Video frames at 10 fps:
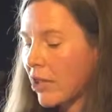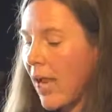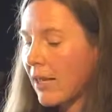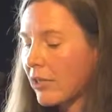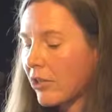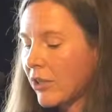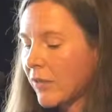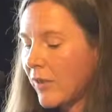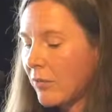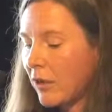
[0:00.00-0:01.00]

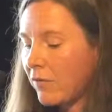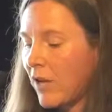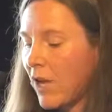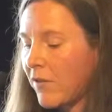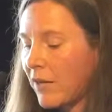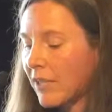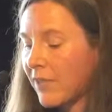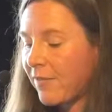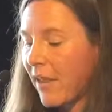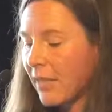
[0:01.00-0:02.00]
challenges female
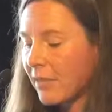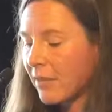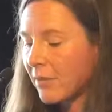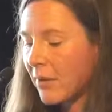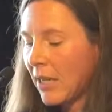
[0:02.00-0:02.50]
firefighters face.